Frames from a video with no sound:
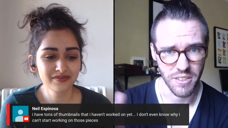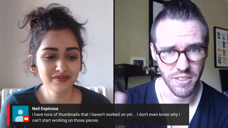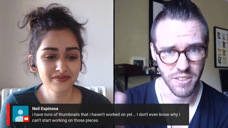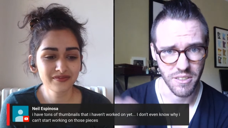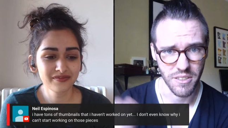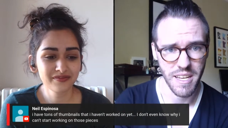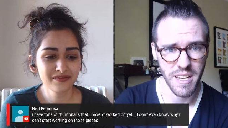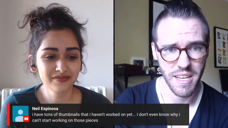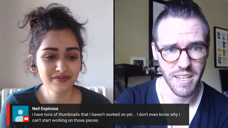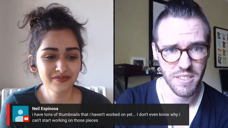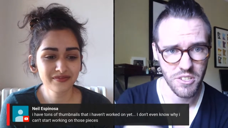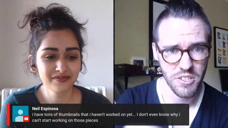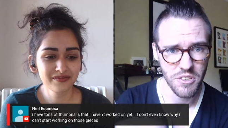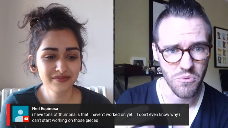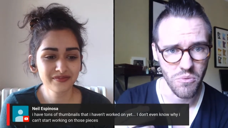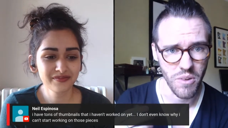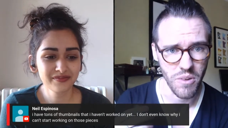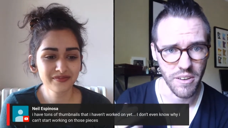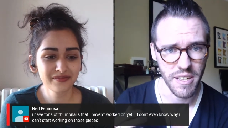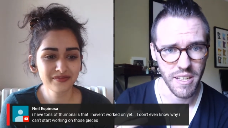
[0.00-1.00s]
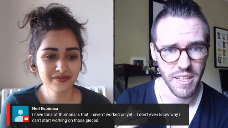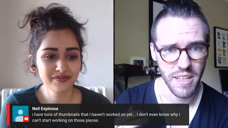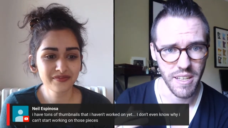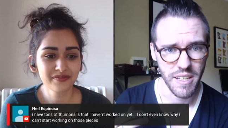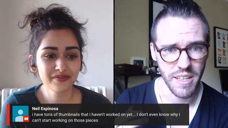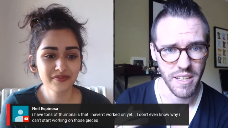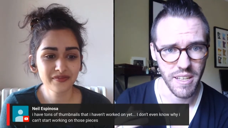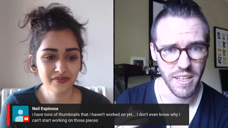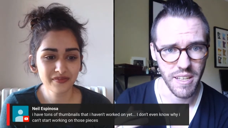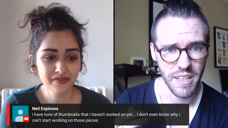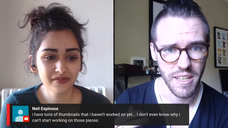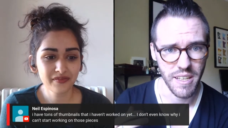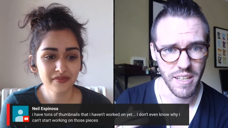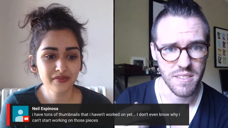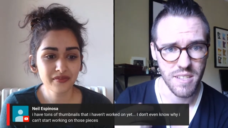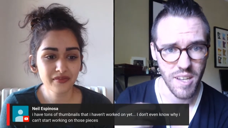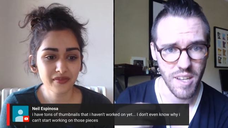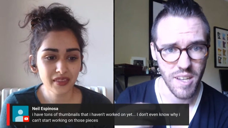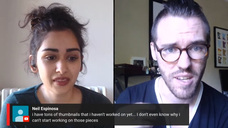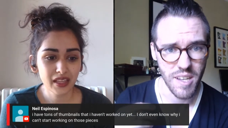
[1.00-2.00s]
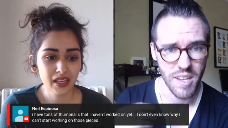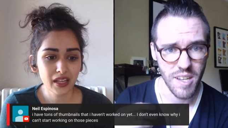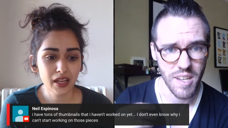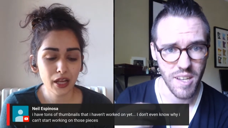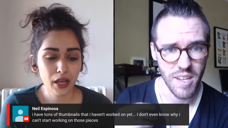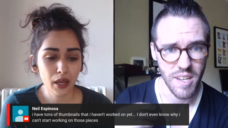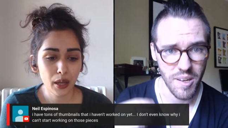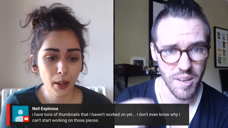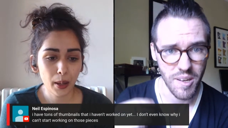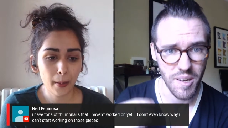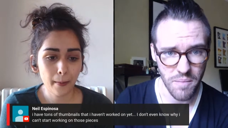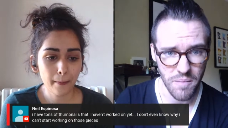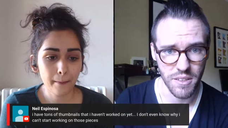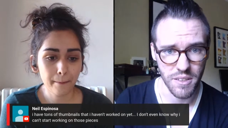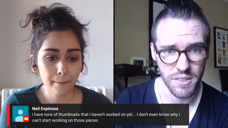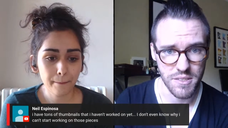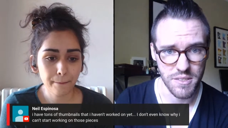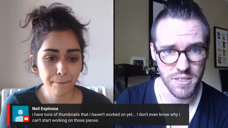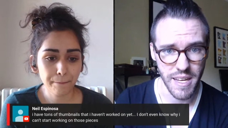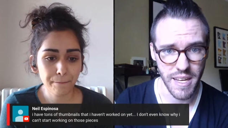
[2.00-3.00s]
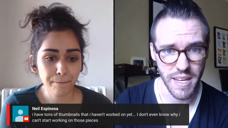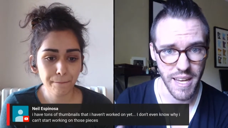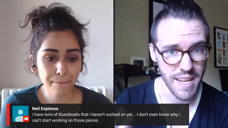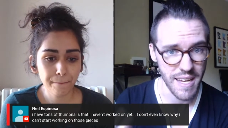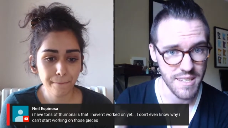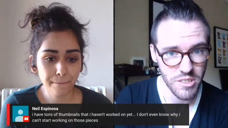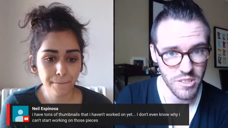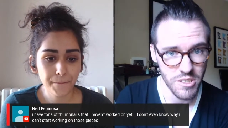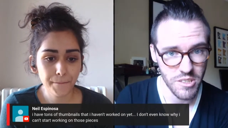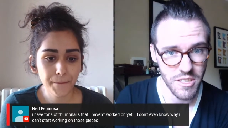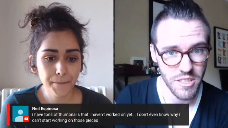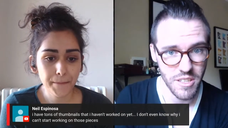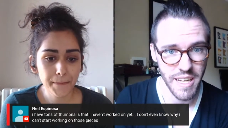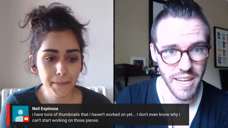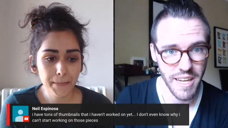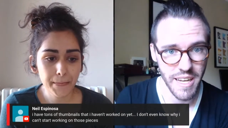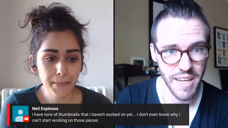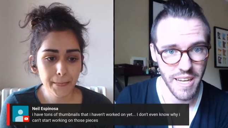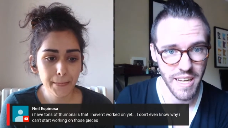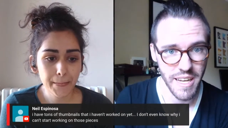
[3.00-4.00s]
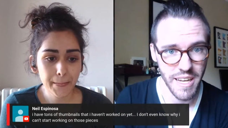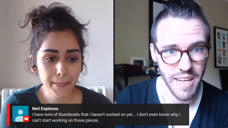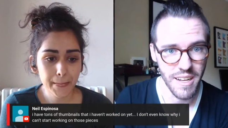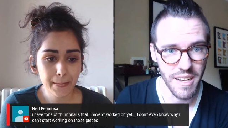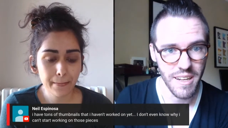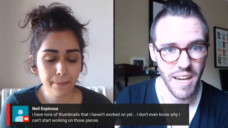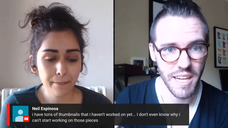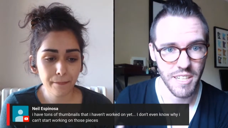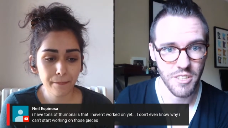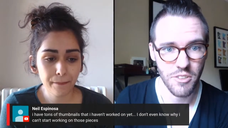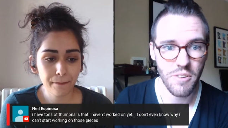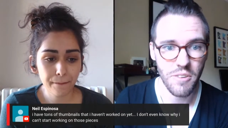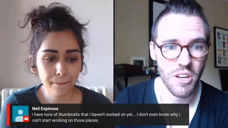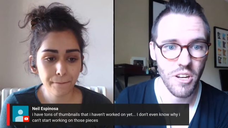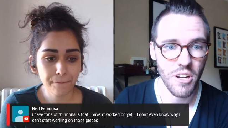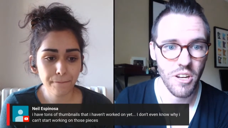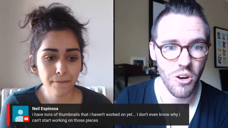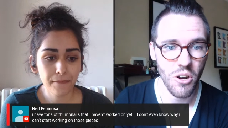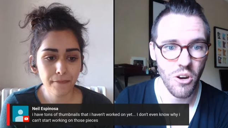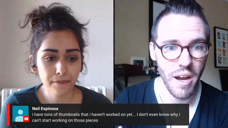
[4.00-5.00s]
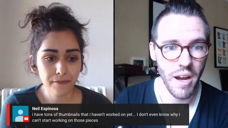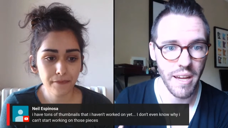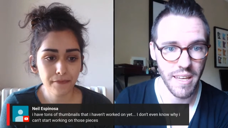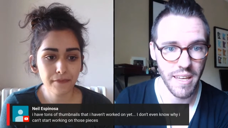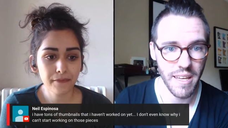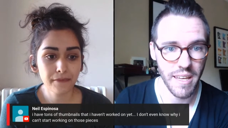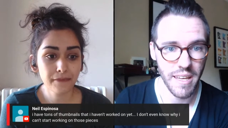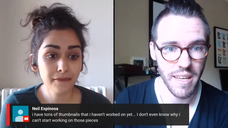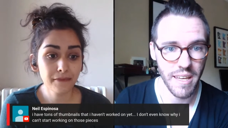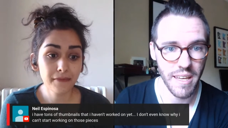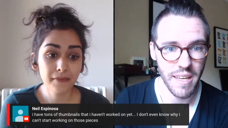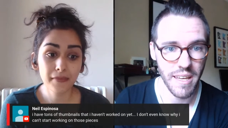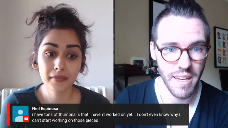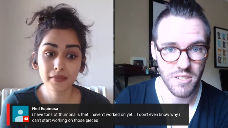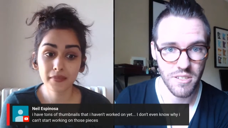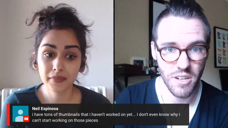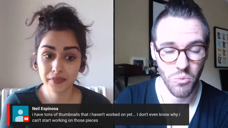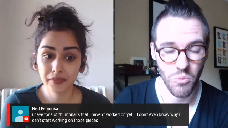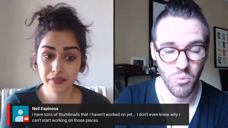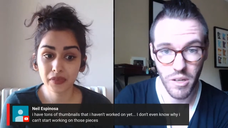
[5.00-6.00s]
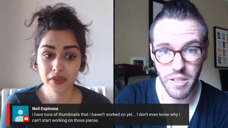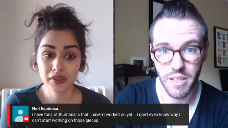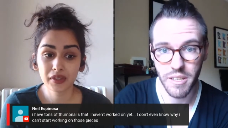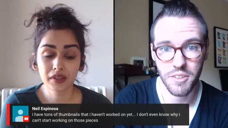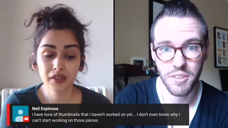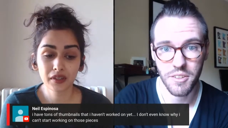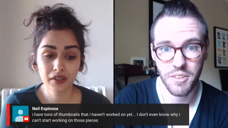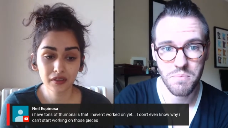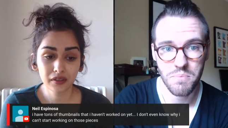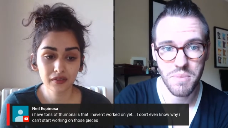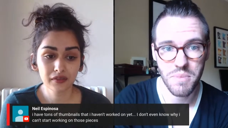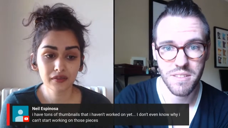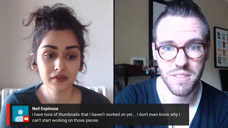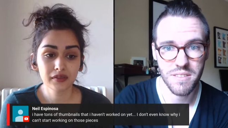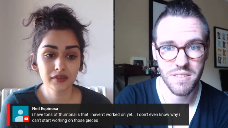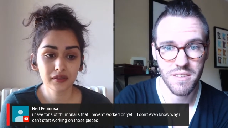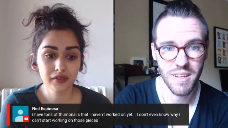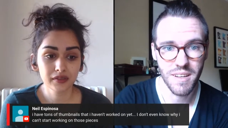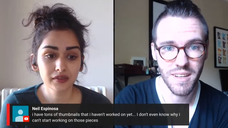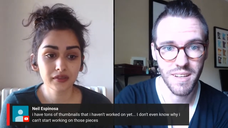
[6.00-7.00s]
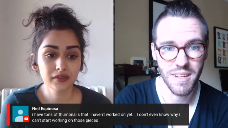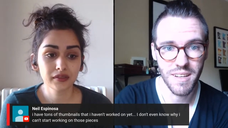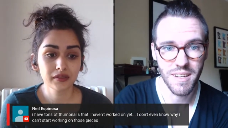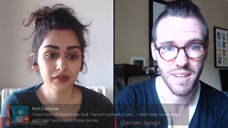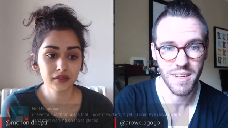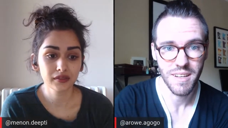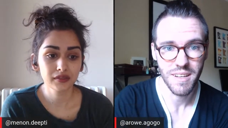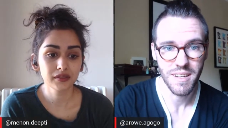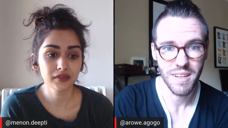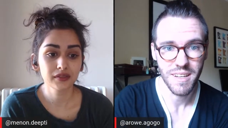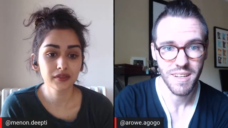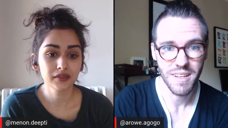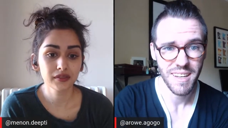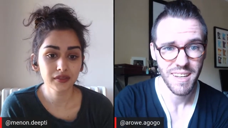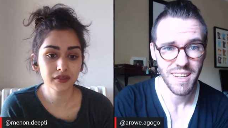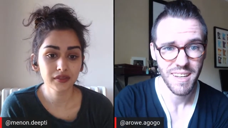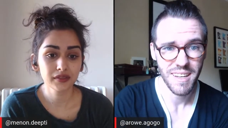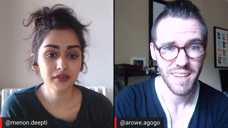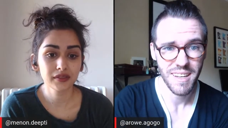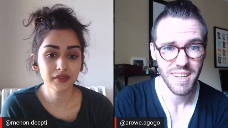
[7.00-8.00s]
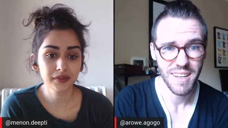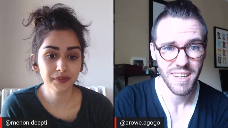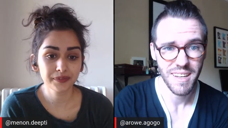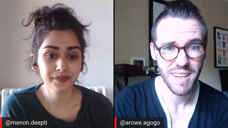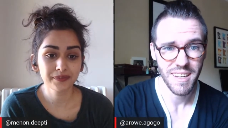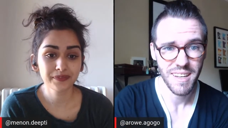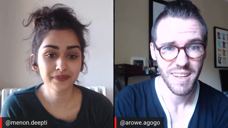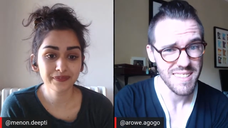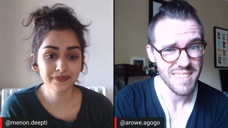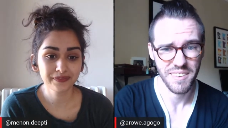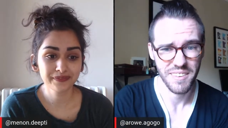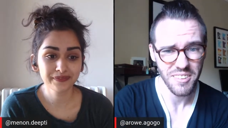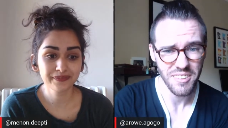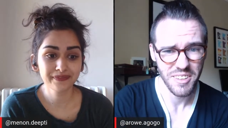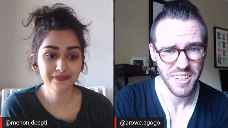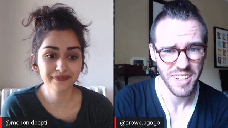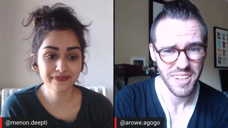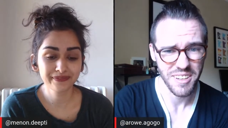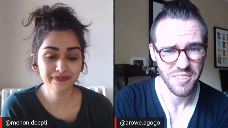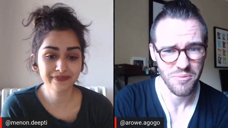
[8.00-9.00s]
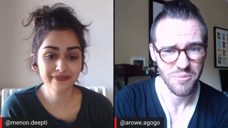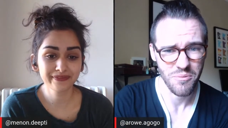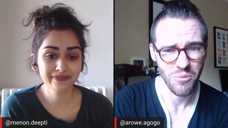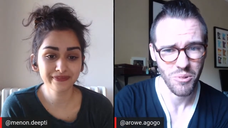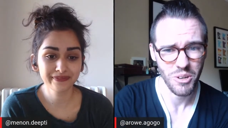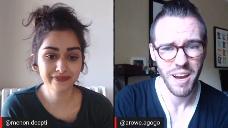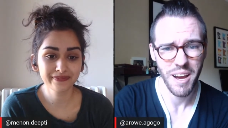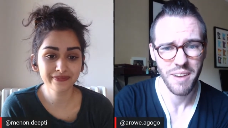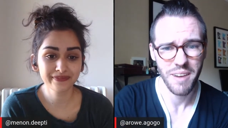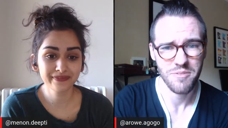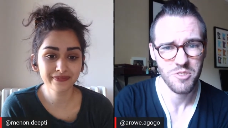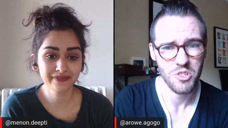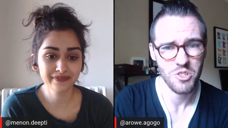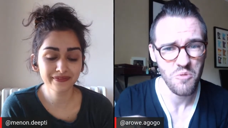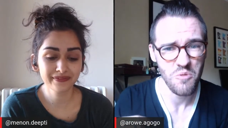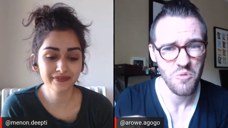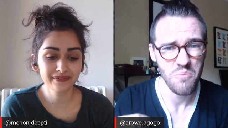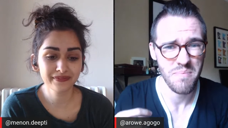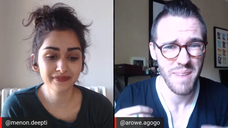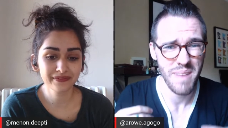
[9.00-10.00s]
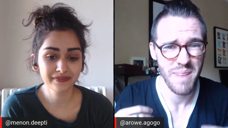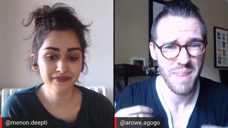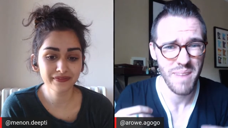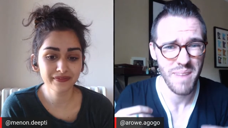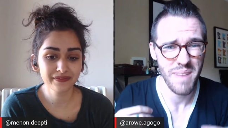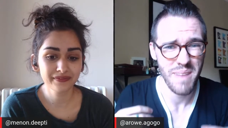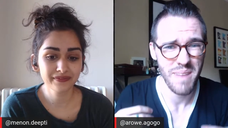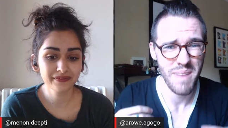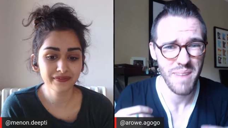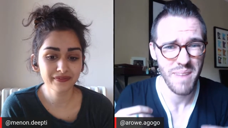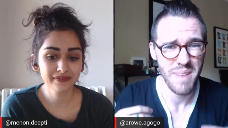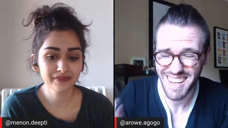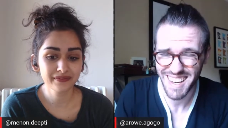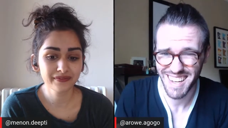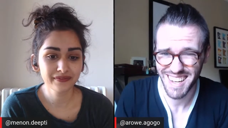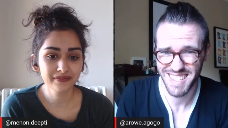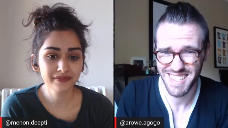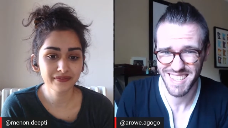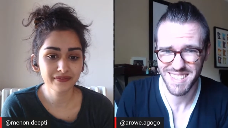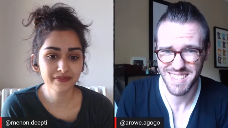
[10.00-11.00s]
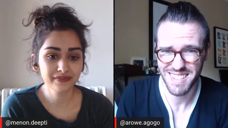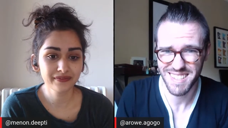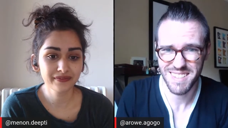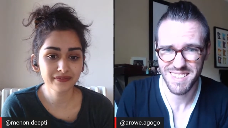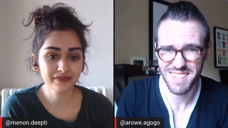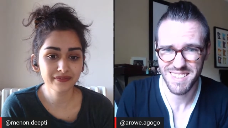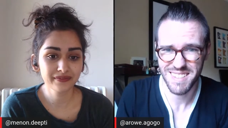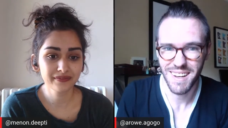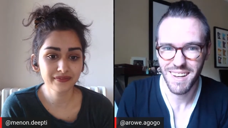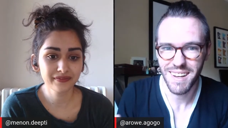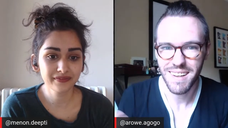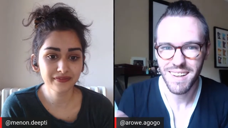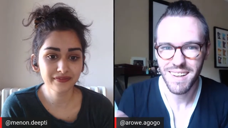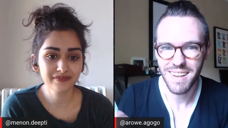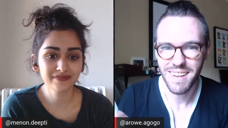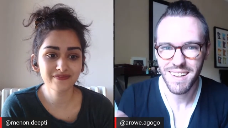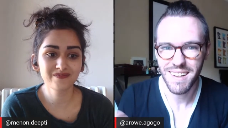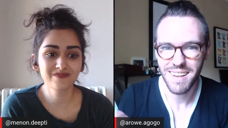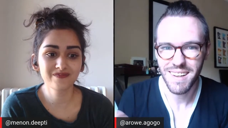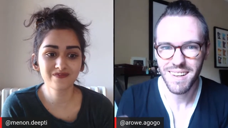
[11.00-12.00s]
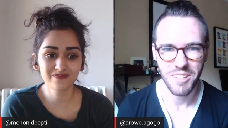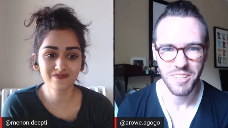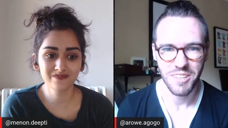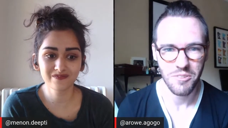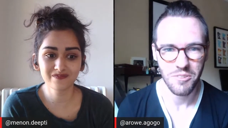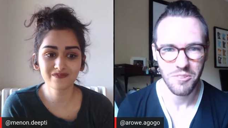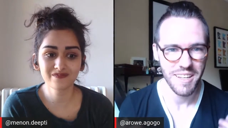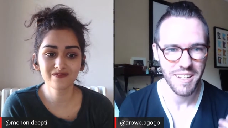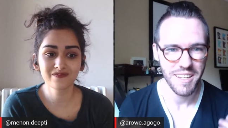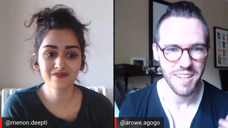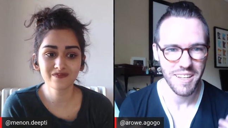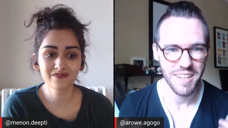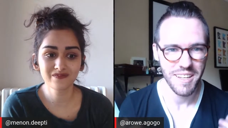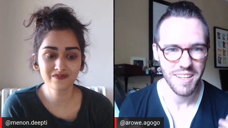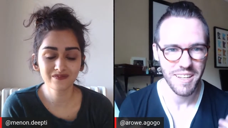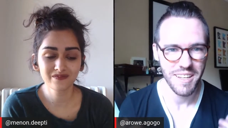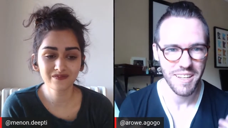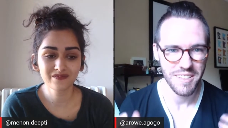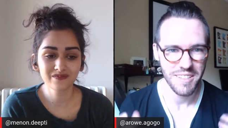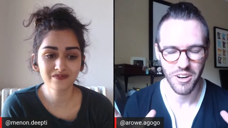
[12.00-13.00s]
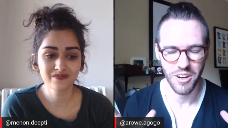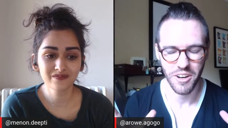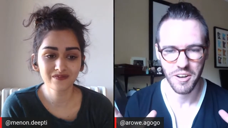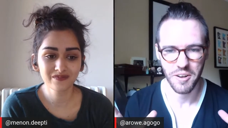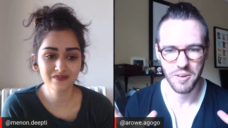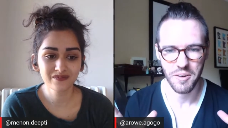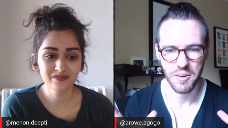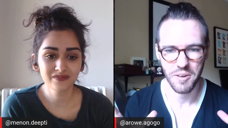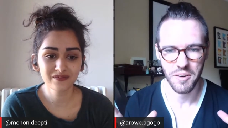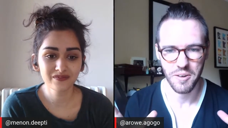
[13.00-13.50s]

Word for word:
Speaker 1: take too, where he has tons of thumbnails that he hasn't worked on yet. I don't even know why I can't start working on those pieces. And that's hitting on that other thing of where you have too many ideas. Like mm-hmm. you can't start on